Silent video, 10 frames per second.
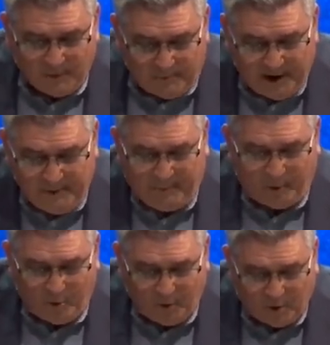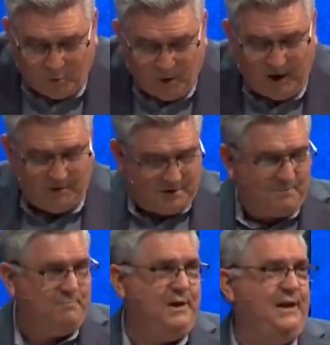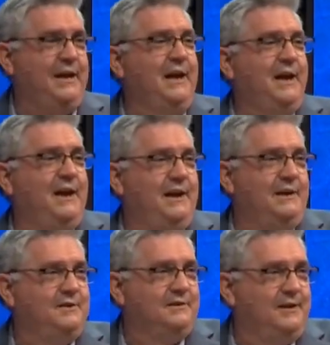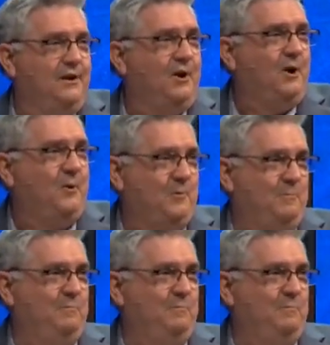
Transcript: people will welcome me into their homes.